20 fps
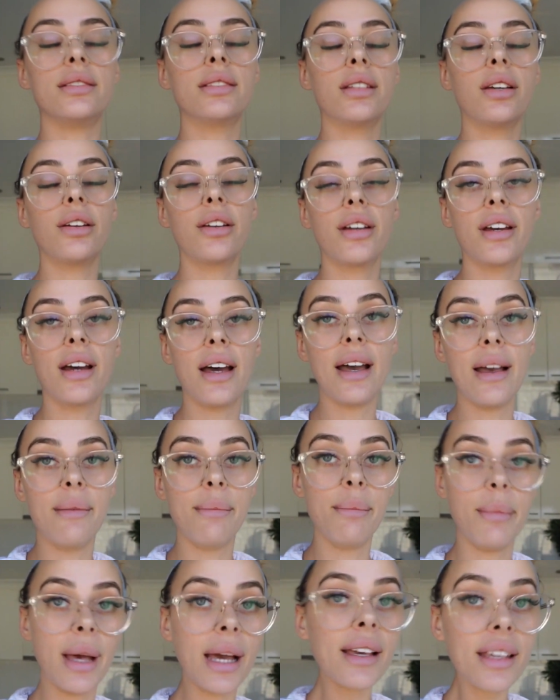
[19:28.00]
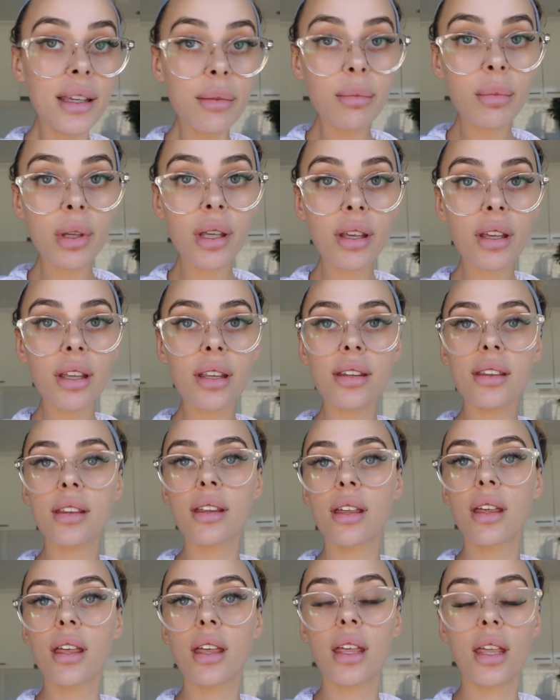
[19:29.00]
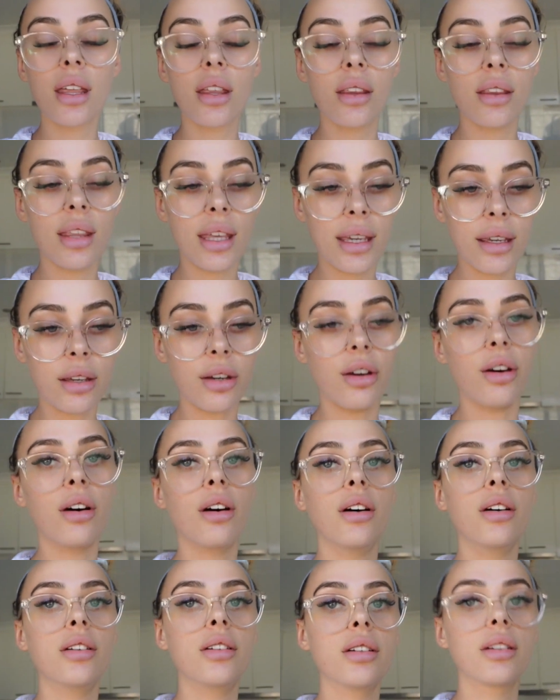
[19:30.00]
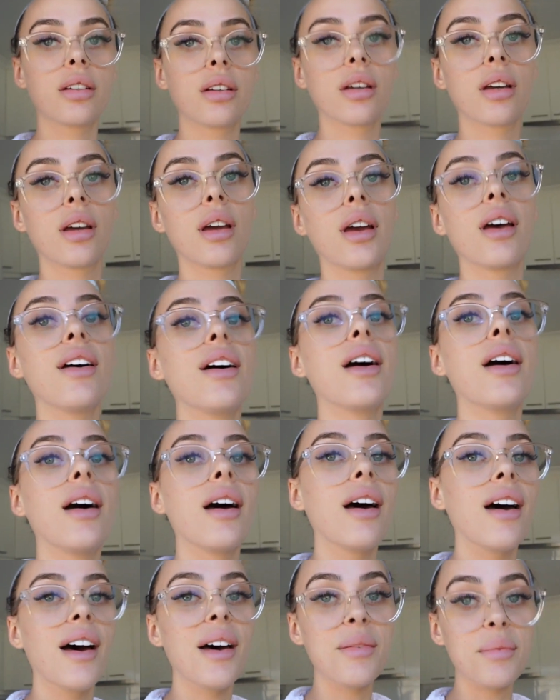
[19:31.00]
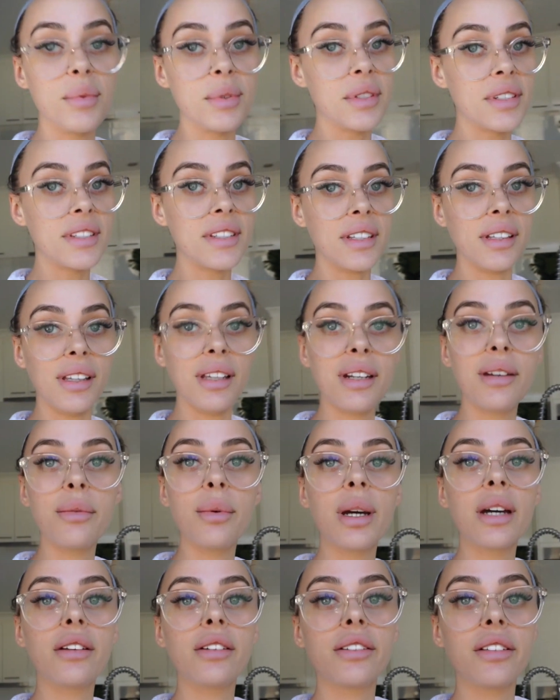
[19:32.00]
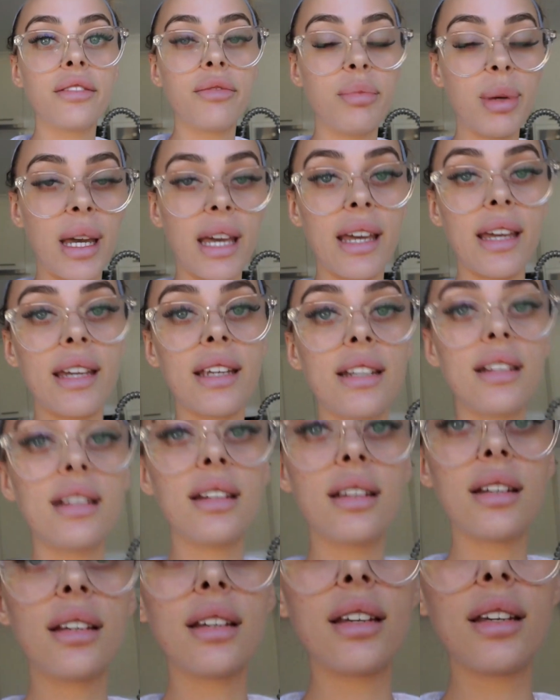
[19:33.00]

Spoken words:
So I'm back in Perth. Thank God. I'm still in a world of pain.